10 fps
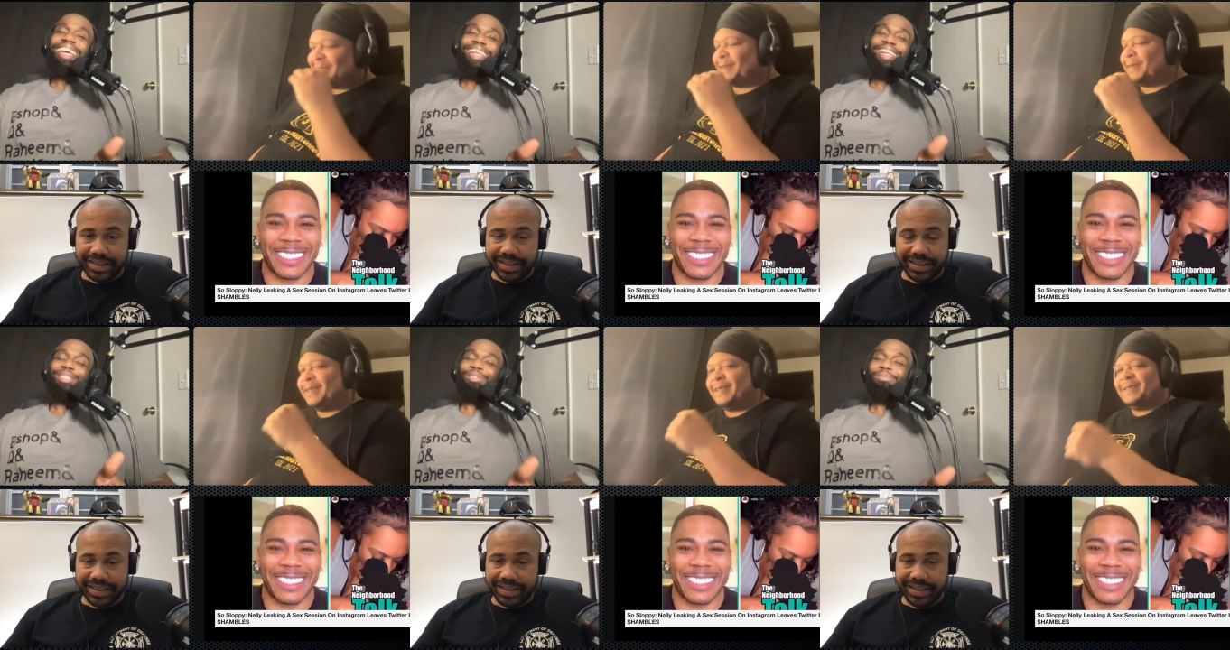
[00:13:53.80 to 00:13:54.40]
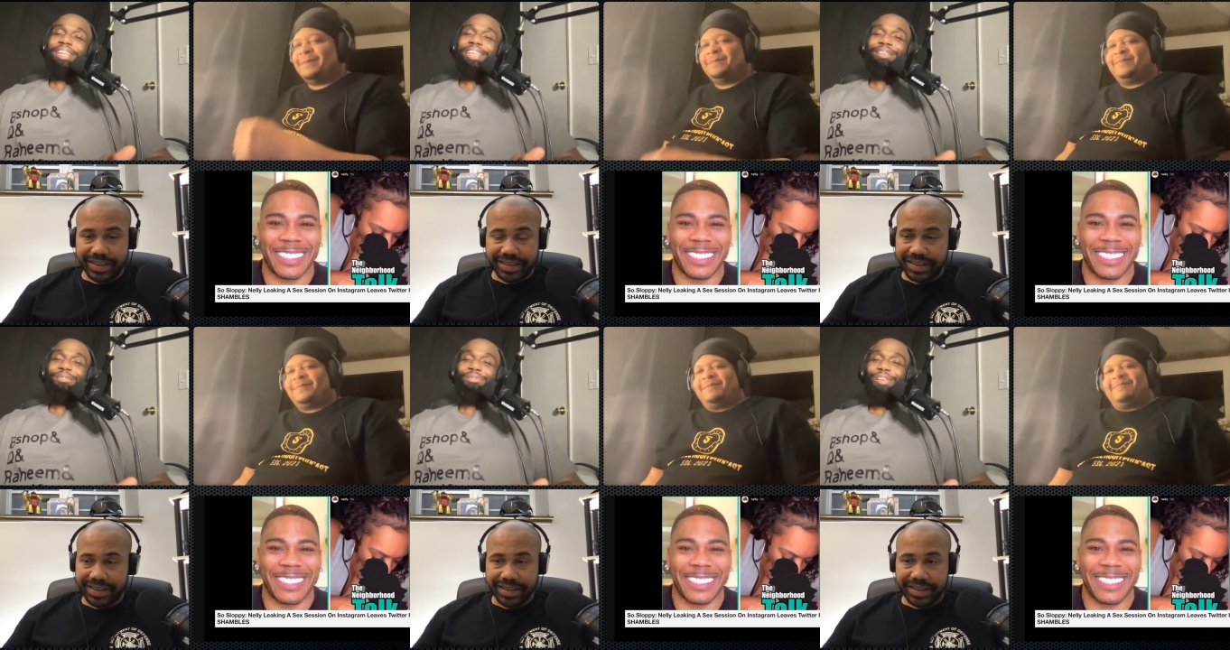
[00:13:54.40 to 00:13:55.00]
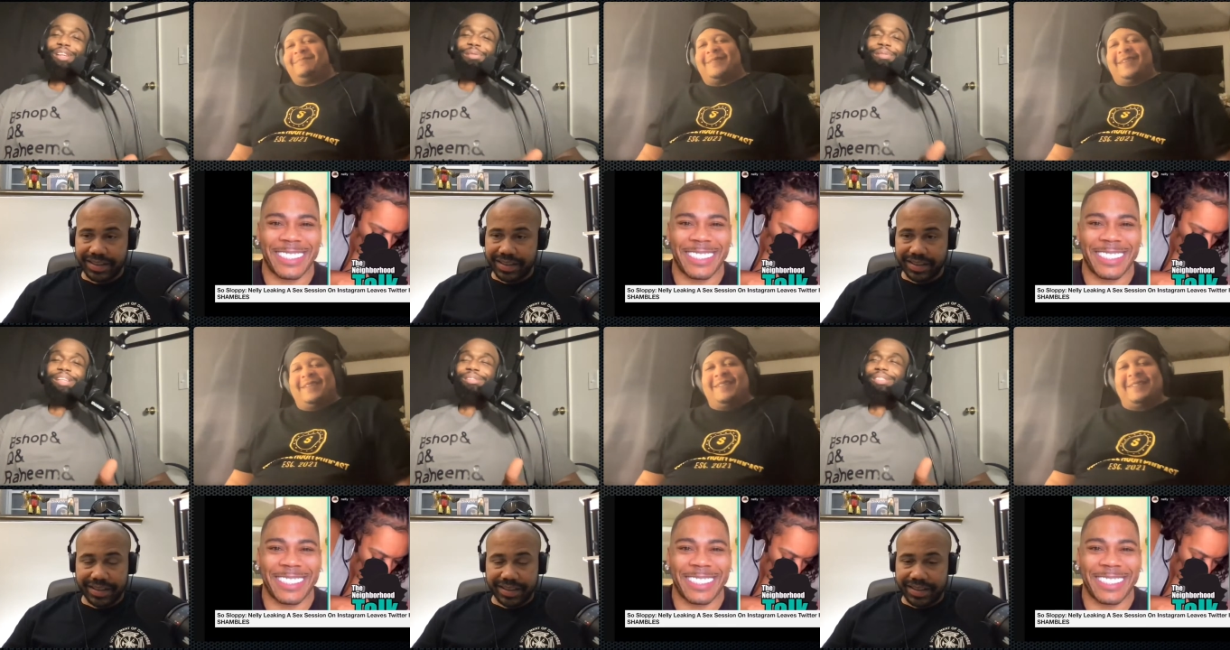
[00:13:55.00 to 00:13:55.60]
Speaker 1: and that's what made it even funnier, man.
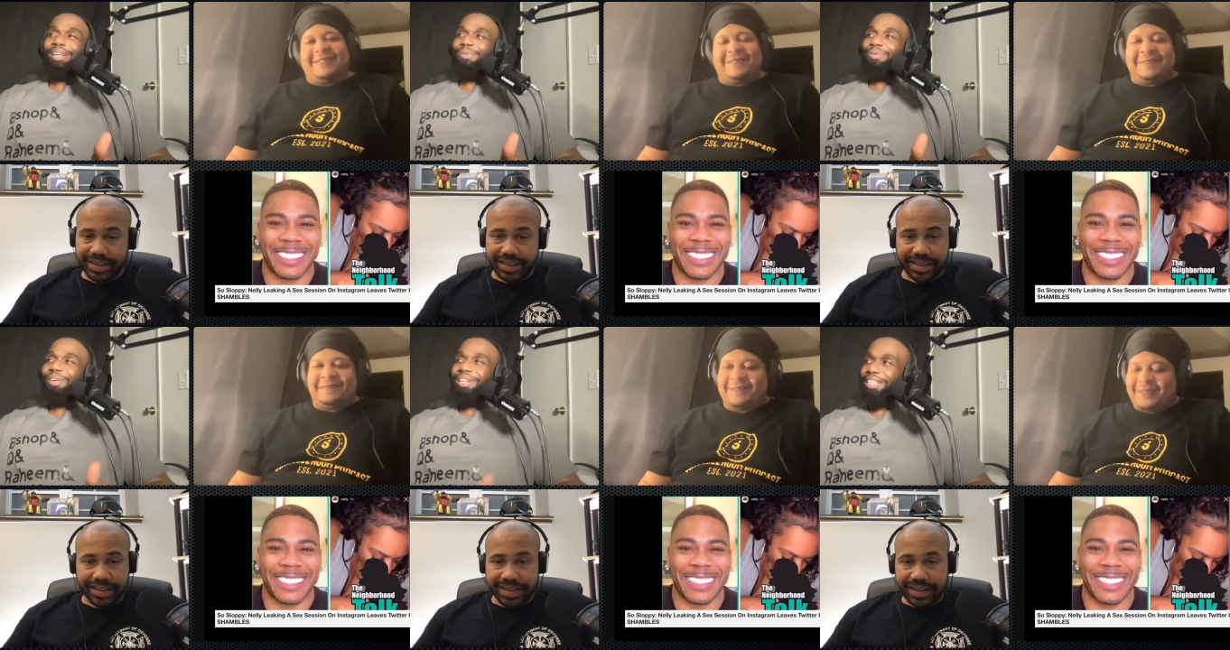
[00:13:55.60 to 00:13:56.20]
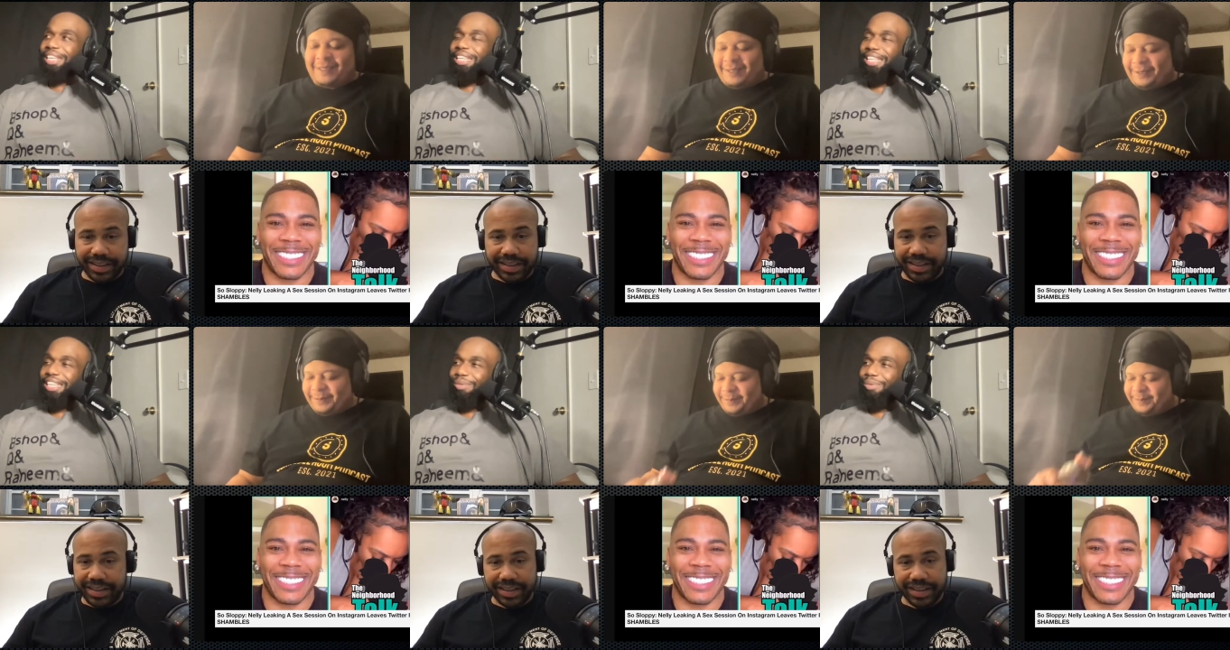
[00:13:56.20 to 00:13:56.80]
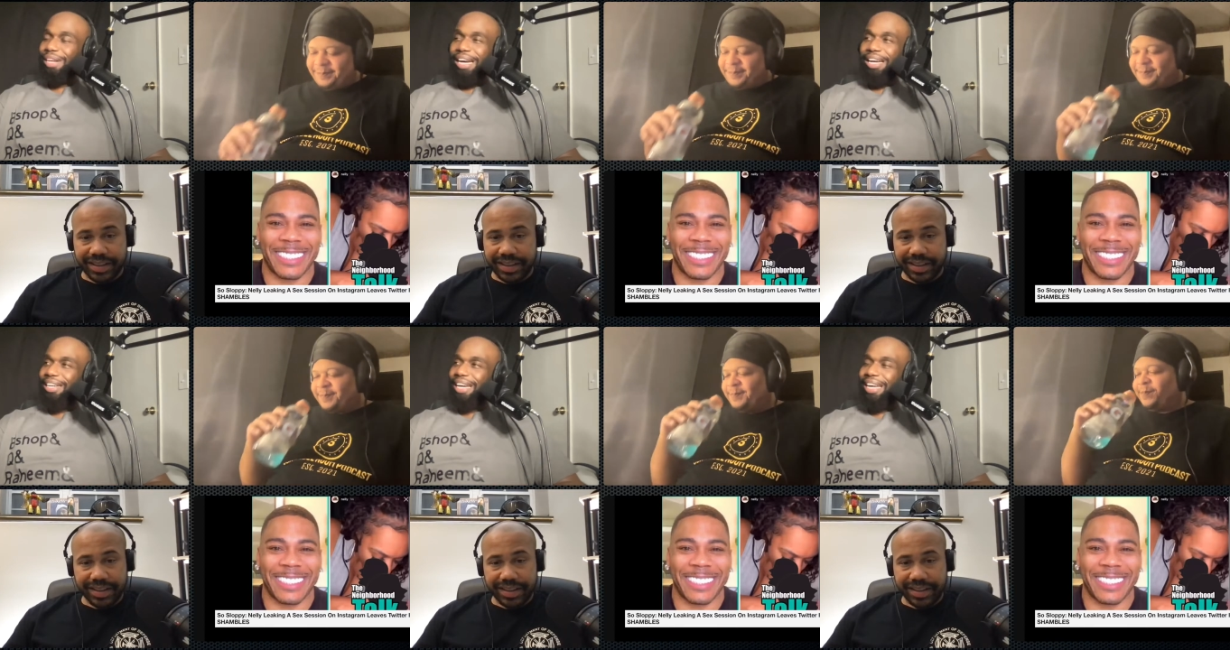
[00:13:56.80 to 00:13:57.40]
It's like, what he did? How,
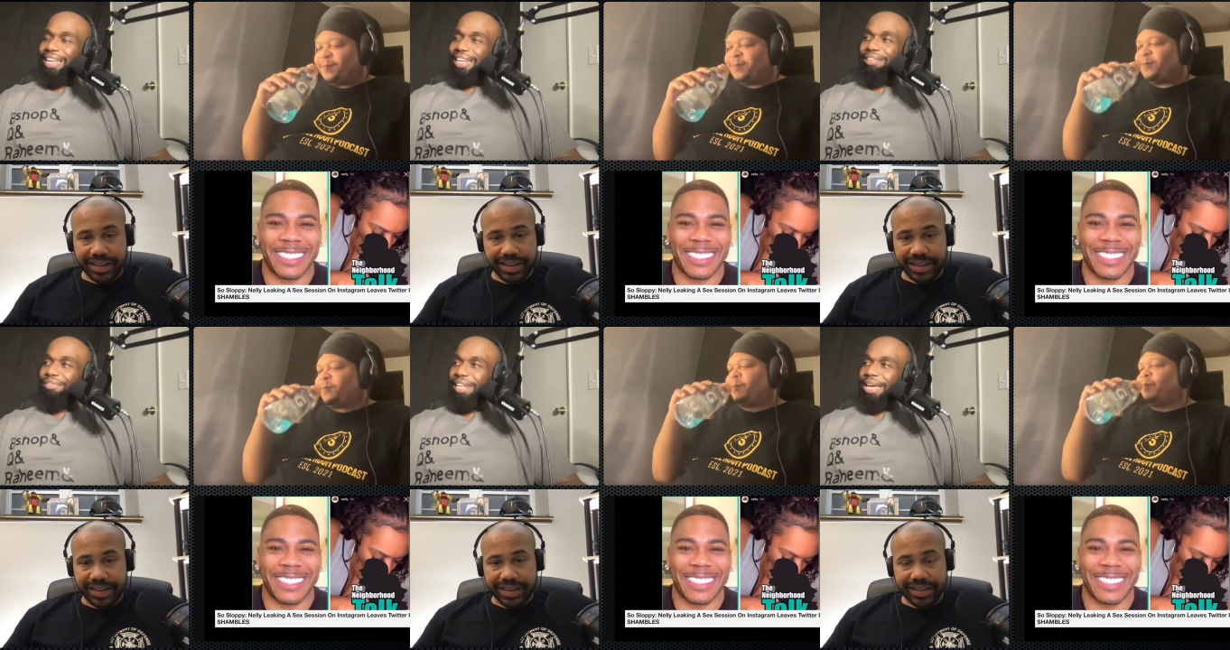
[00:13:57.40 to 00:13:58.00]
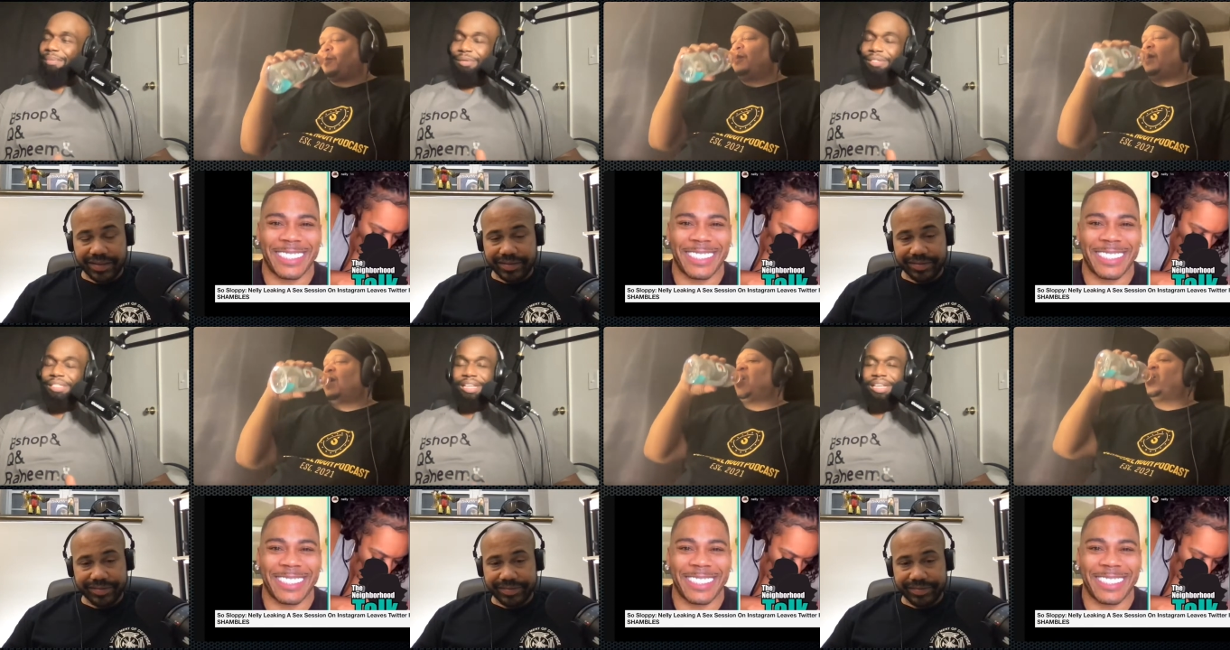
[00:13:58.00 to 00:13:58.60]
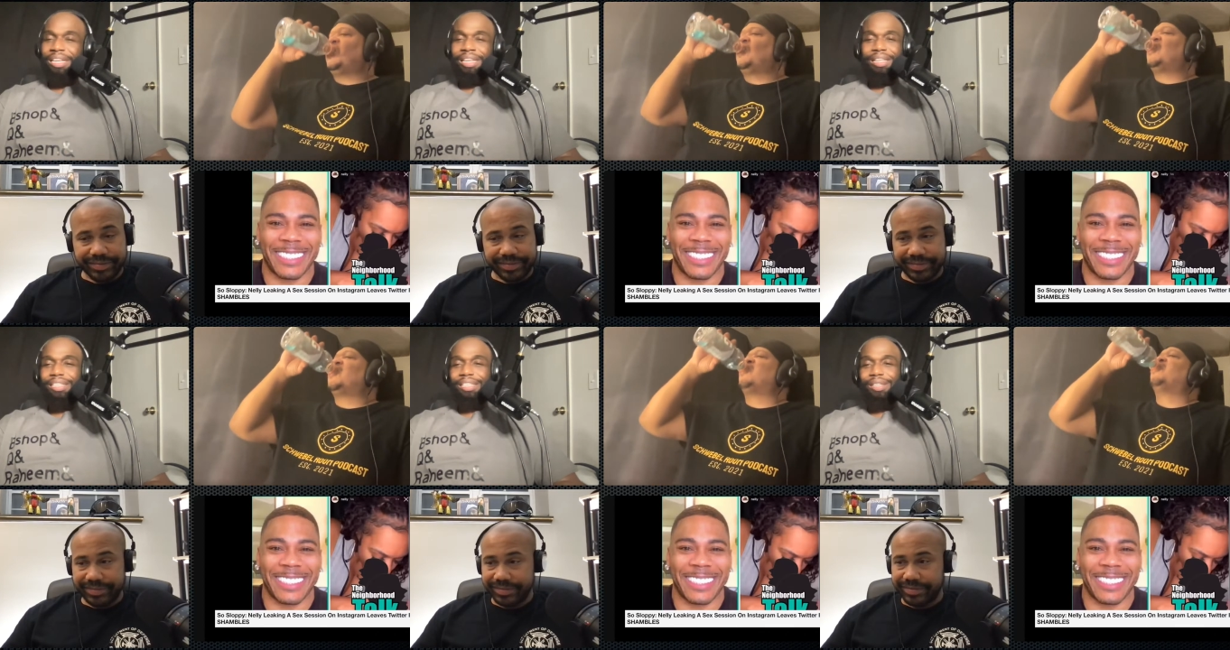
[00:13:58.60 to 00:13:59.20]
how that even happen?
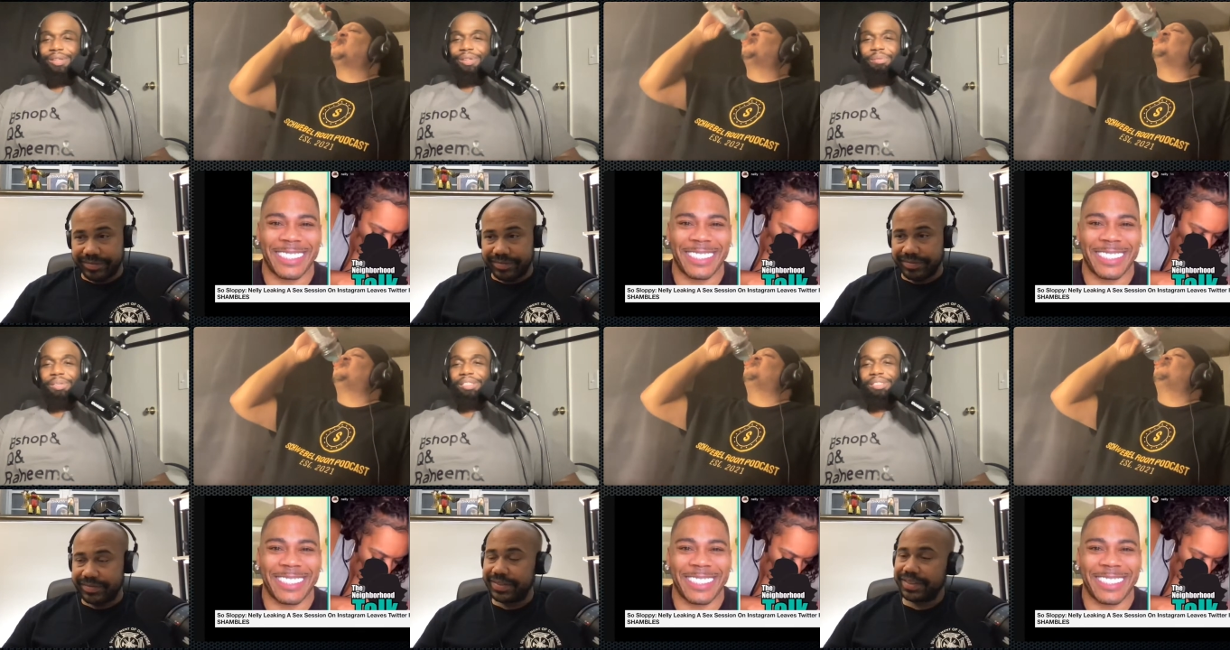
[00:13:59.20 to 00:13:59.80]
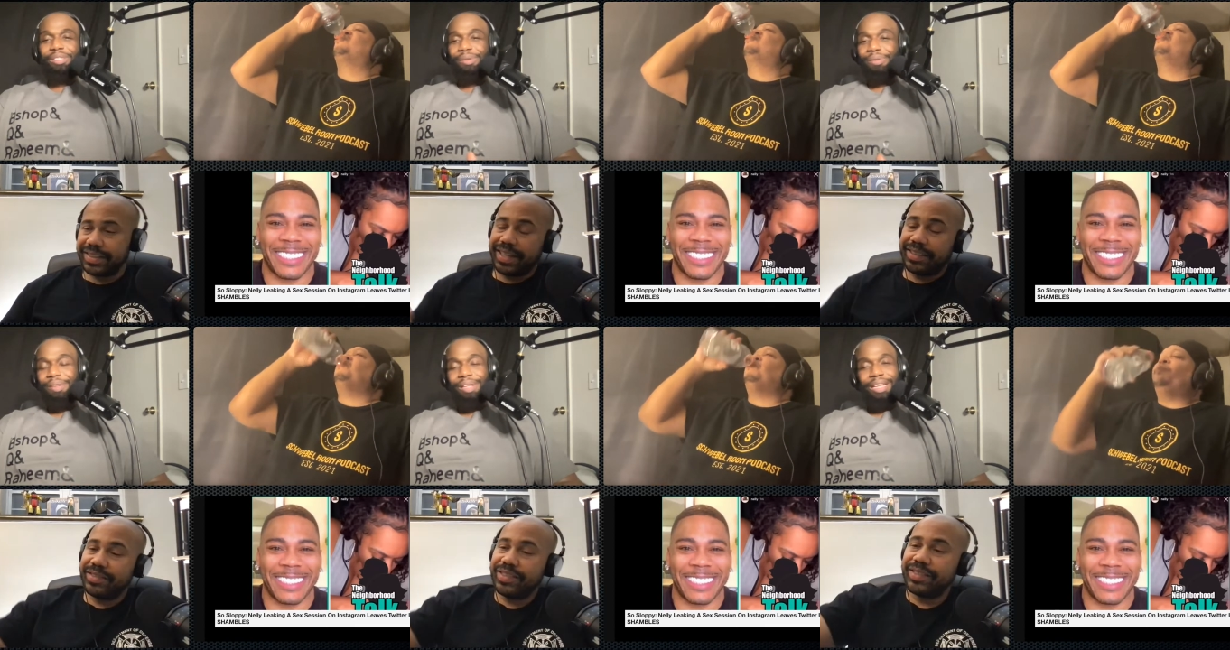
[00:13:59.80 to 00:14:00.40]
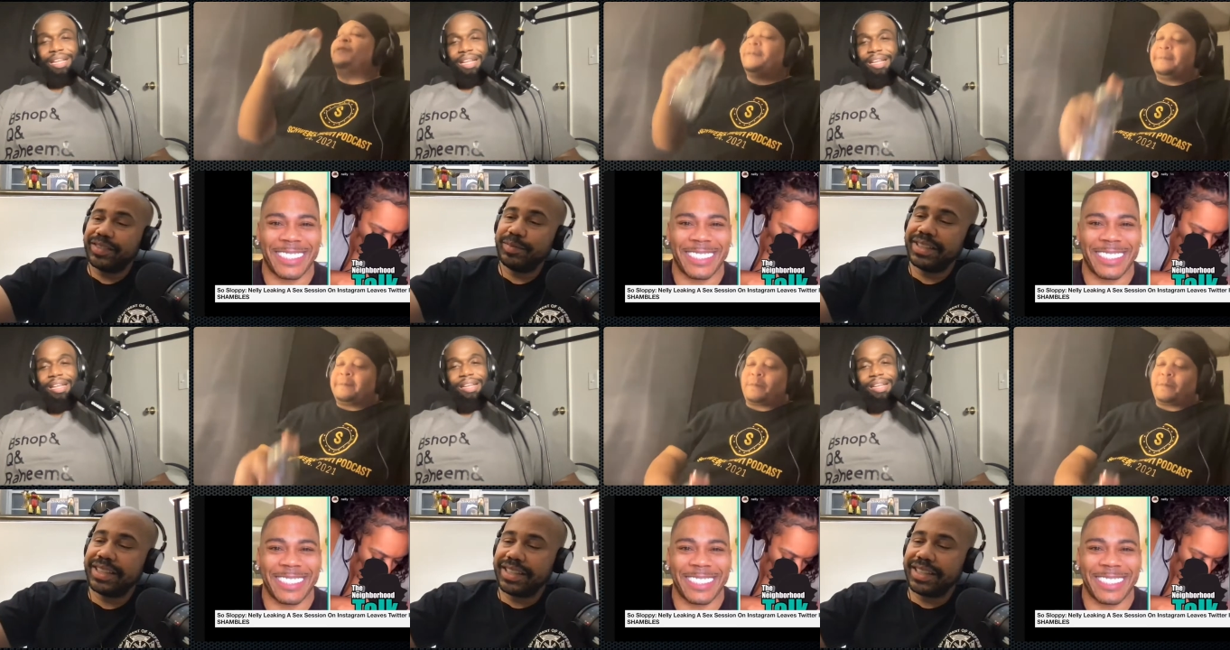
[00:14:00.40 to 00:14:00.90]
You know what I mean? I don't know. Let me